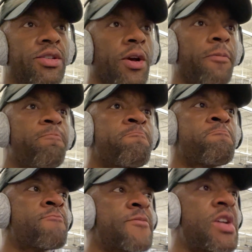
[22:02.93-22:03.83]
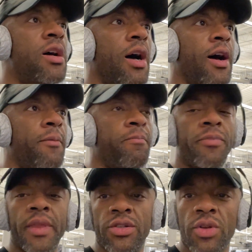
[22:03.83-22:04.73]
so
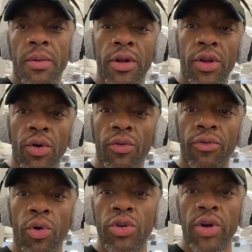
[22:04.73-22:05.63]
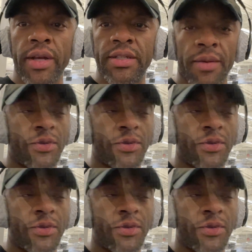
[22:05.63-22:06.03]
that's what I'm going to do for triceps